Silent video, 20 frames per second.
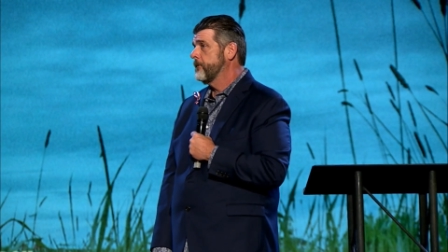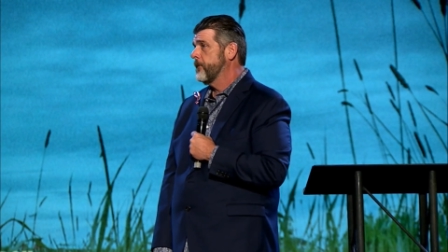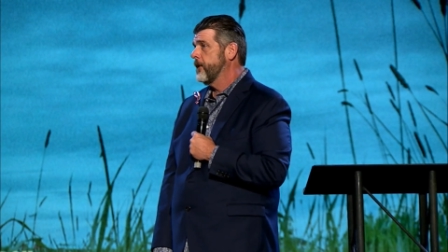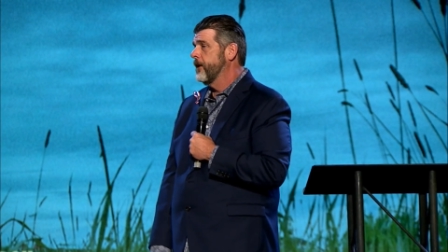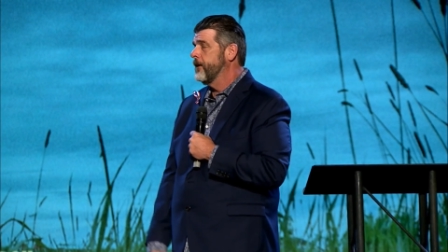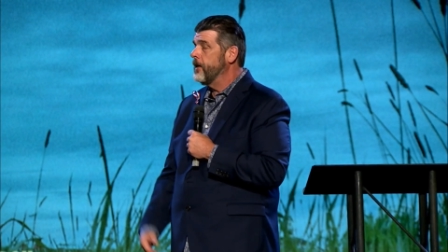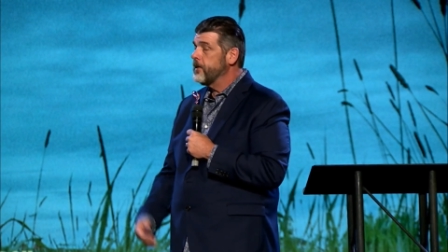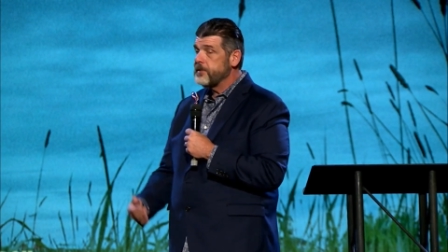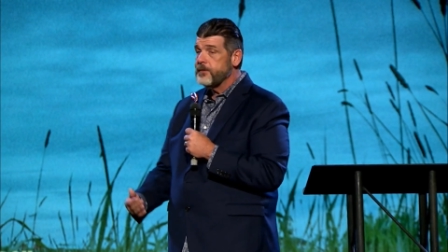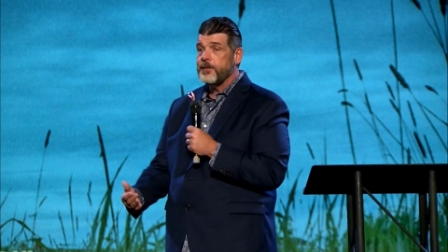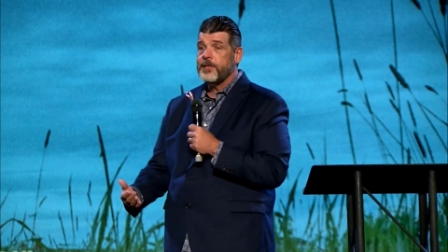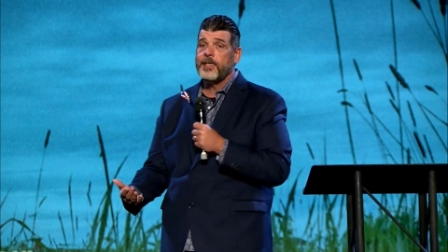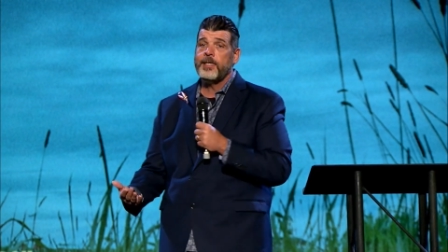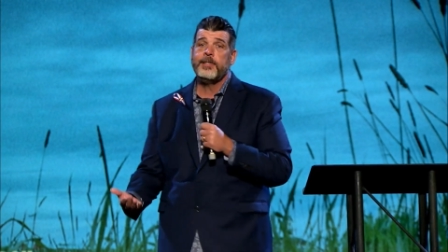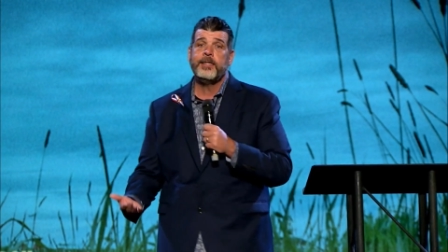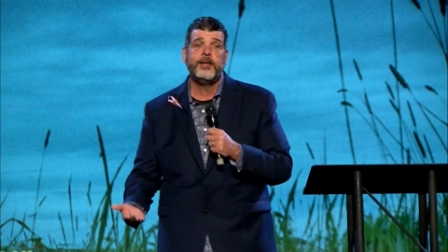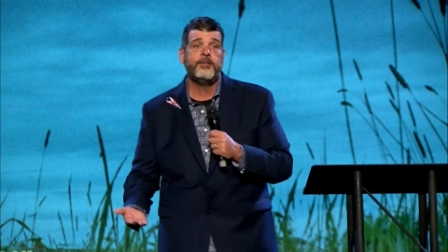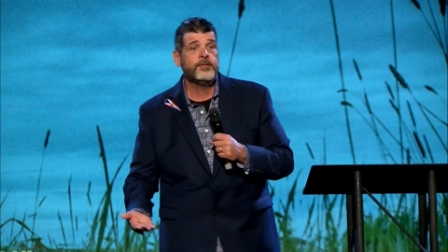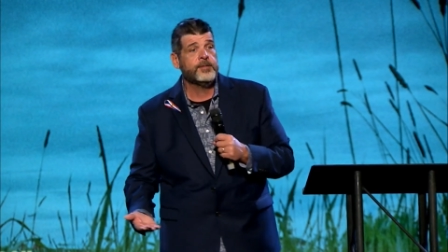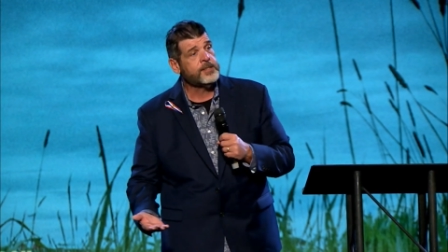And that's what King
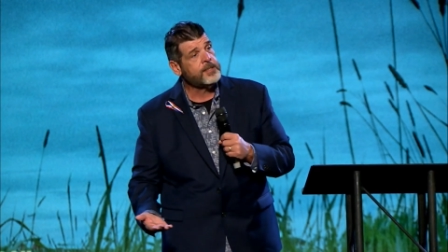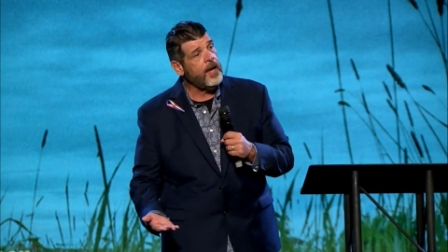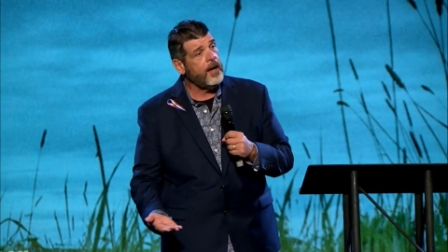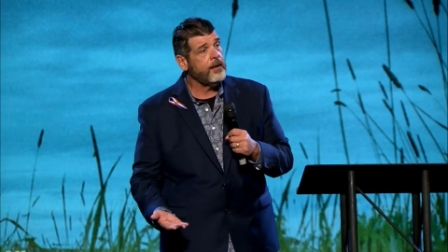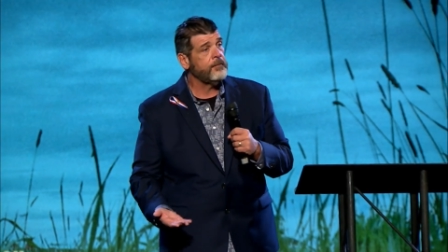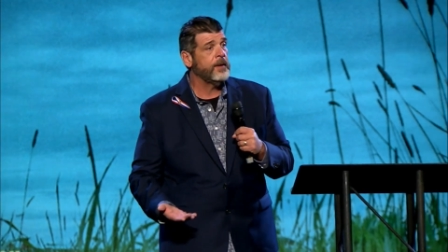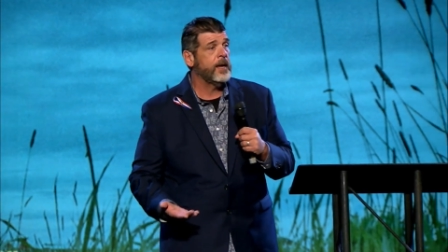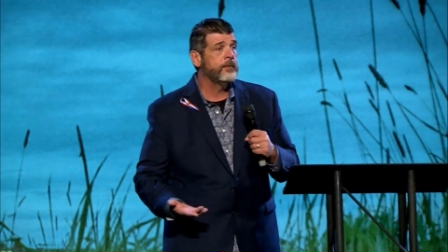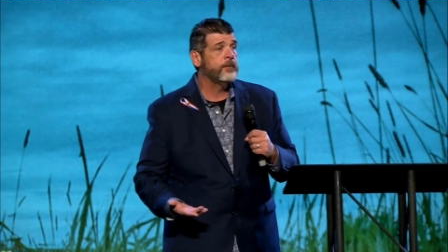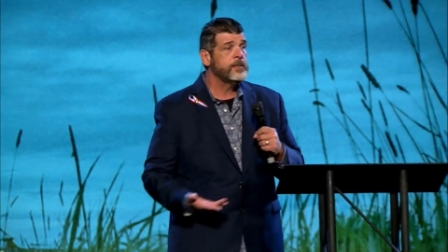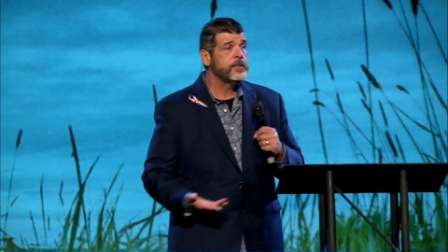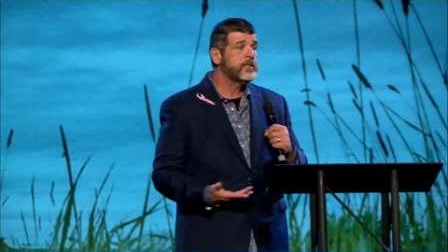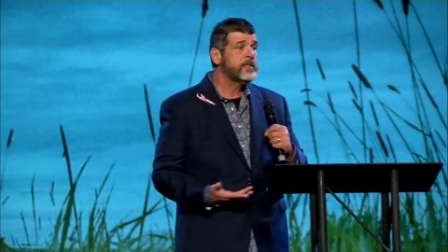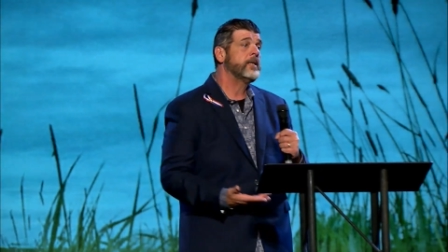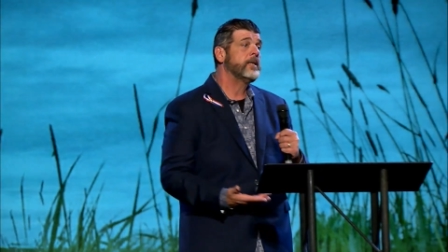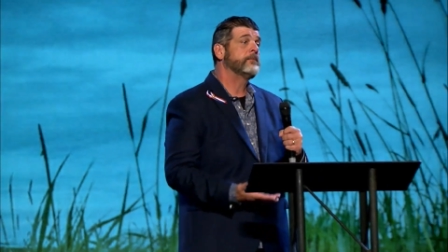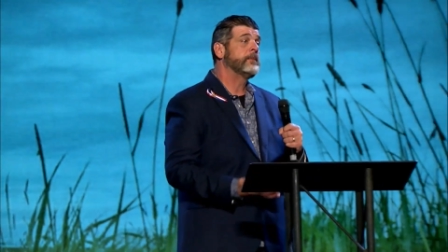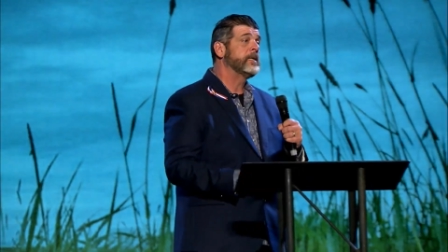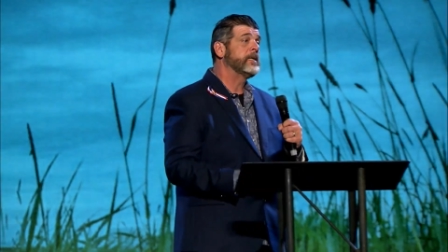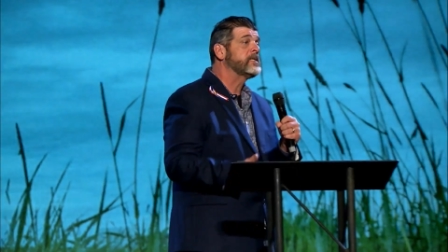David was talking about when he
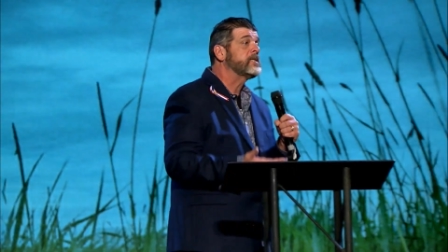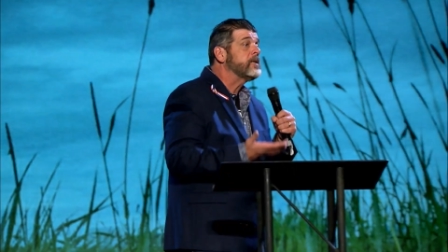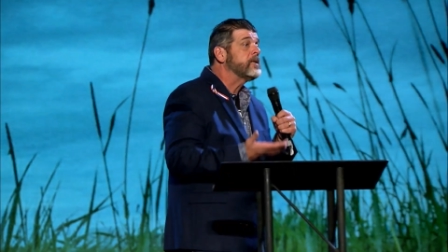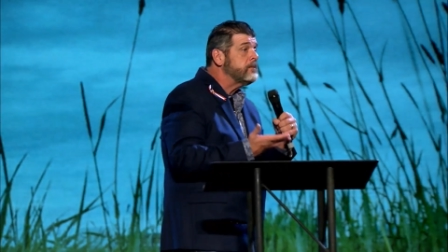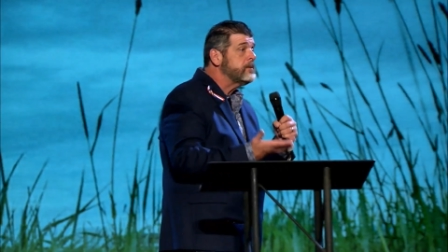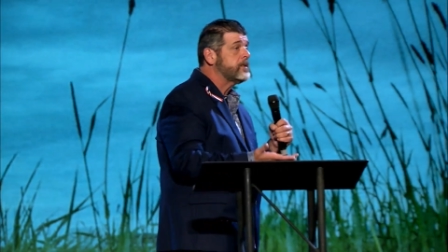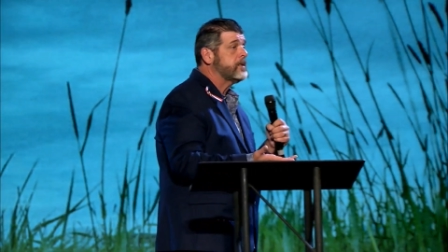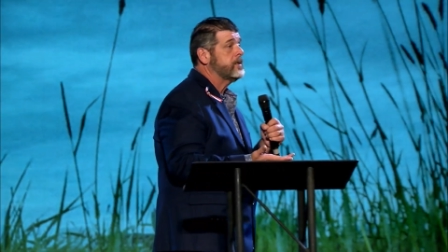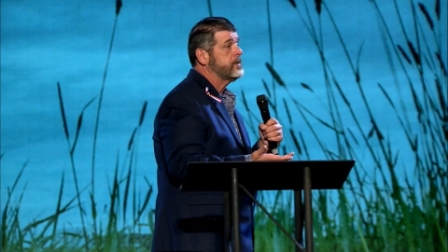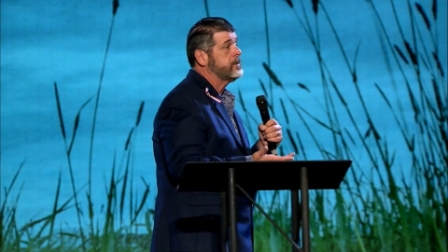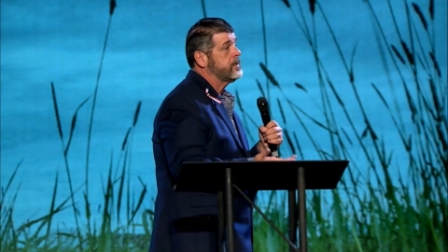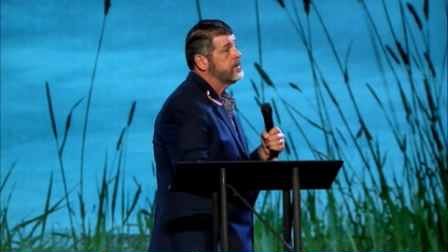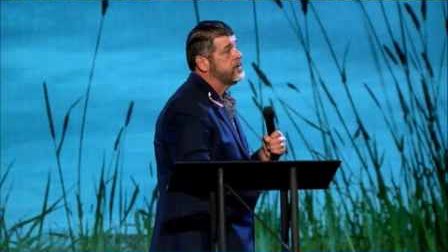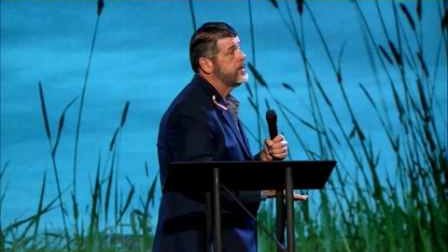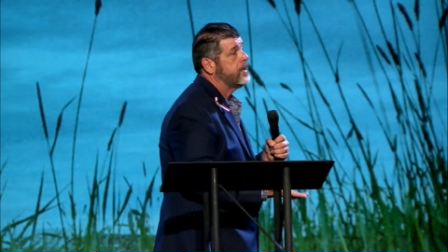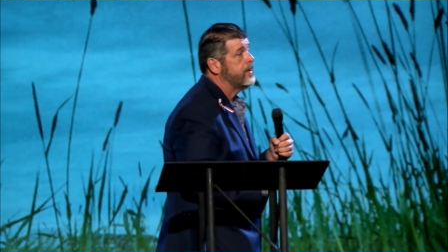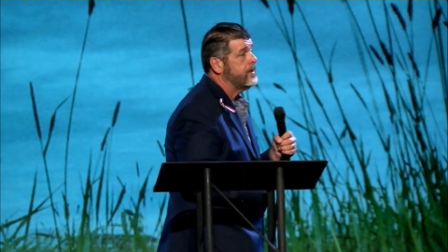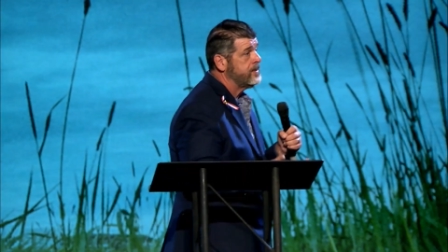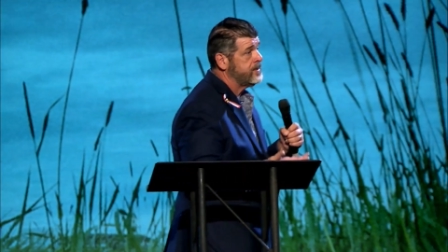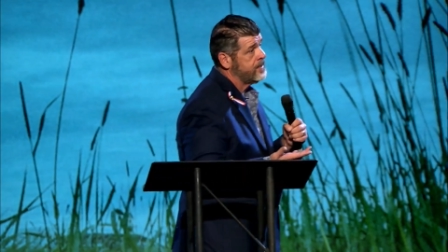said, man, some trust in
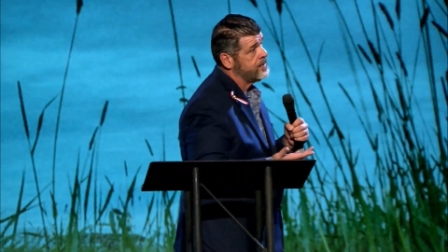chariots